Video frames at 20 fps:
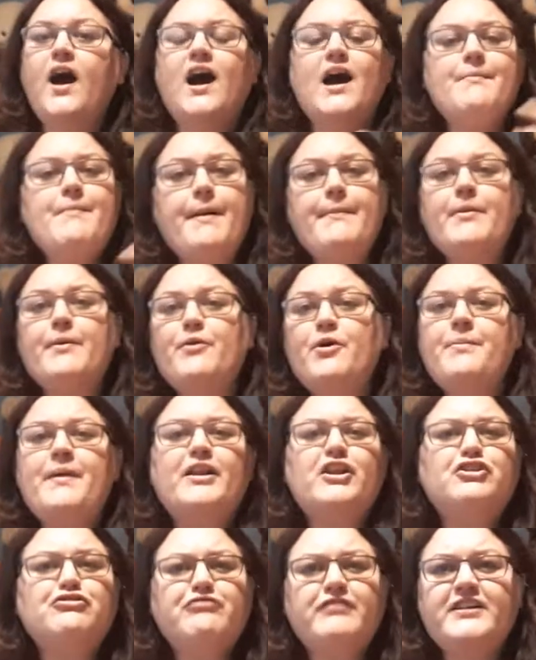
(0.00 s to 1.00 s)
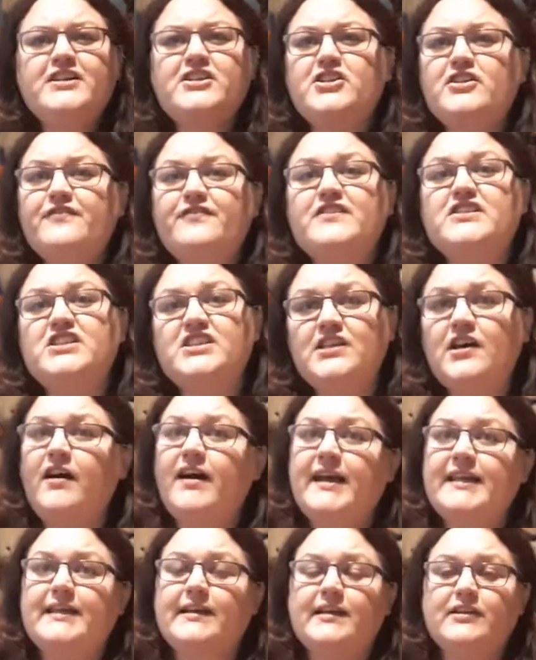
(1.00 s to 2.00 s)
I remember more about the Treaty of
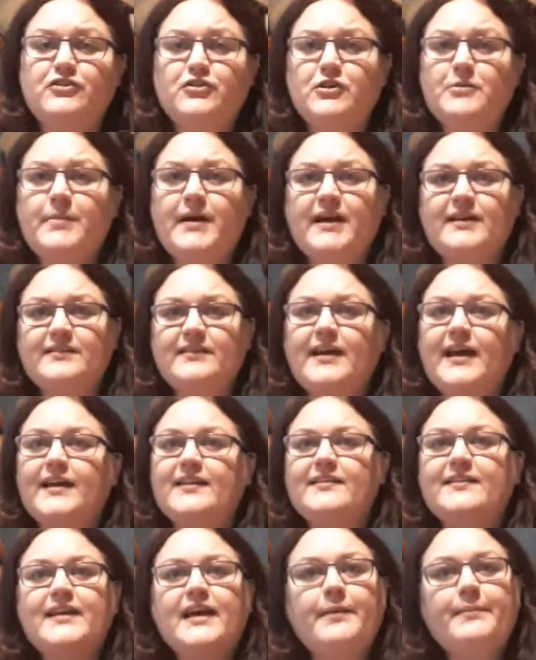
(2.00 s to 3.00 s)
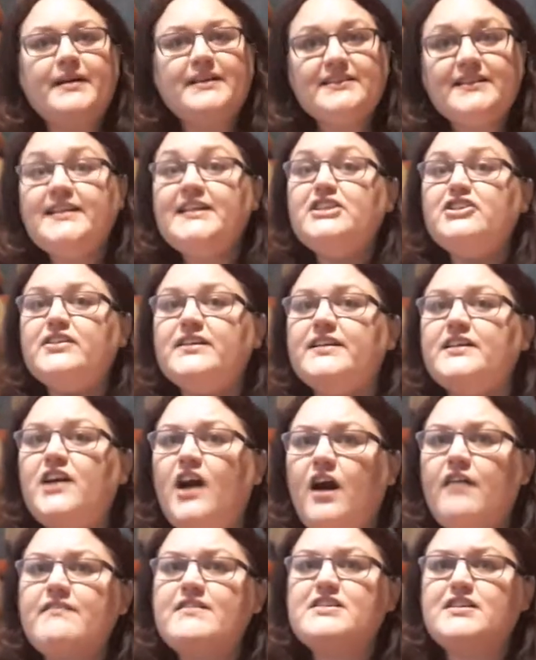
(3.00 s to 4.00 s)
Versailles than I do about that. Now, my teacher
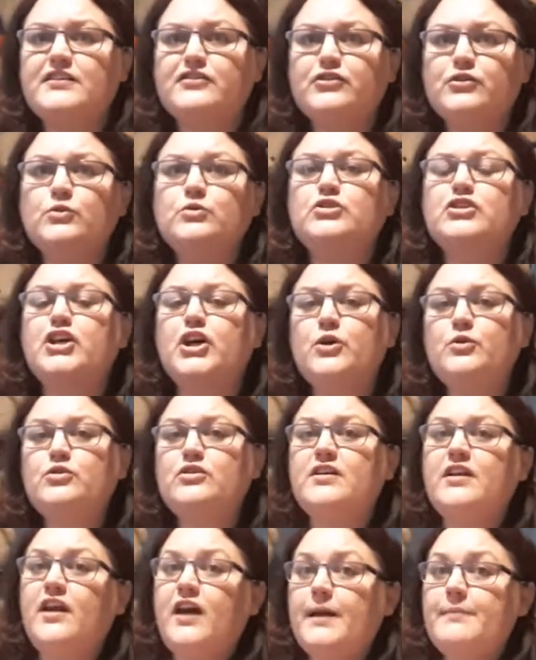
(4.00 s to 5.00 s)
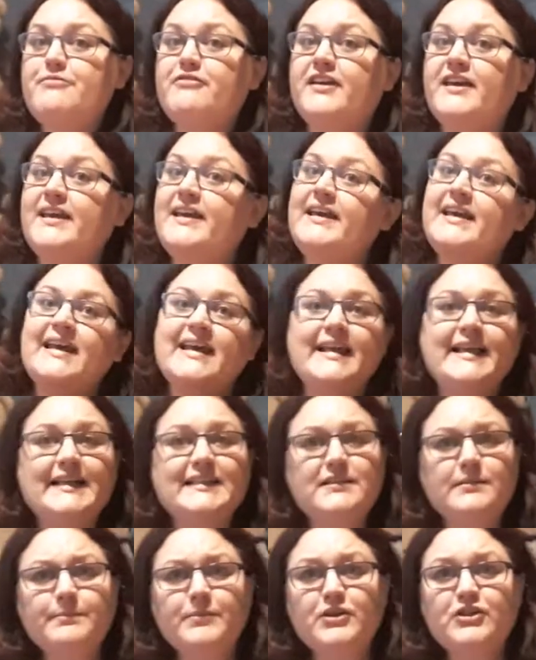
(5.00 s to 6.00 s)
encouraged us all to go to the library,
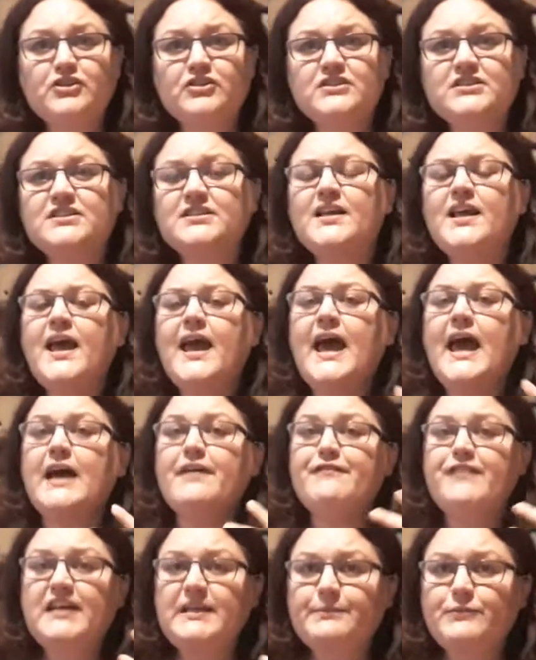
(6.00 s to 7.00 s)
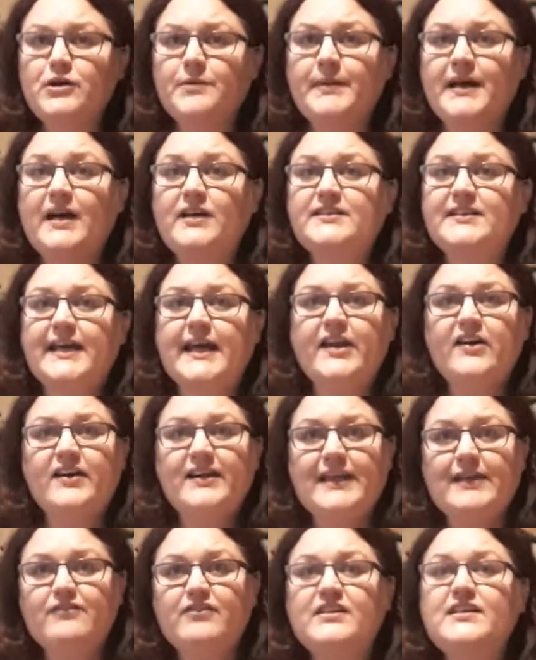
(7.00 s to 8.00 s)
get some books, and read more about it, and
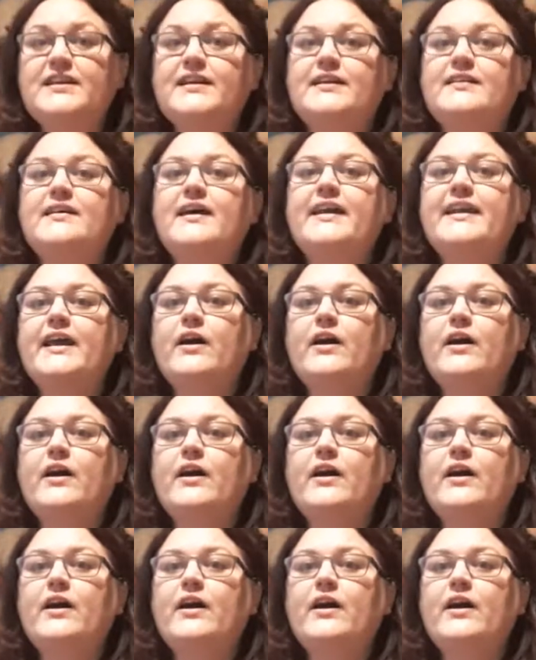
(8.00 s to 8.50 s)
I never did.